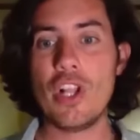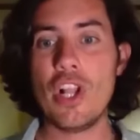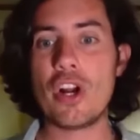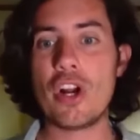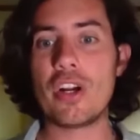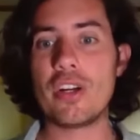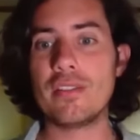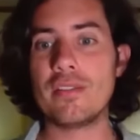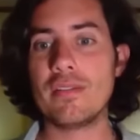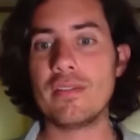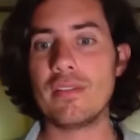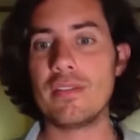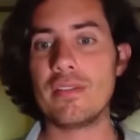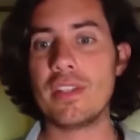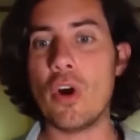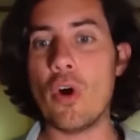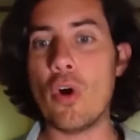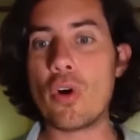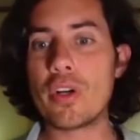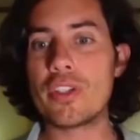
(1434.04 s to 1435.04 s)
learn
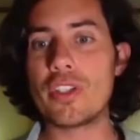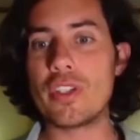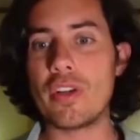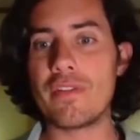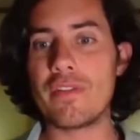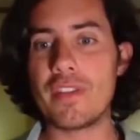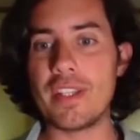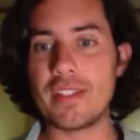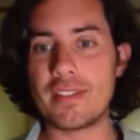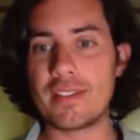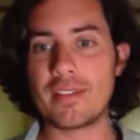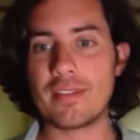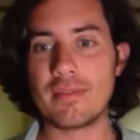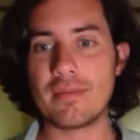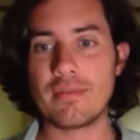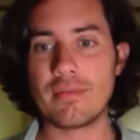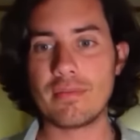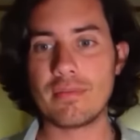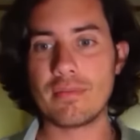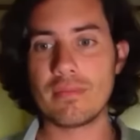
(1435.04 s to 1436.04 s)
the origin of
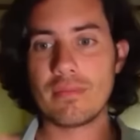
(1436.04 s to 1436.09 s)
this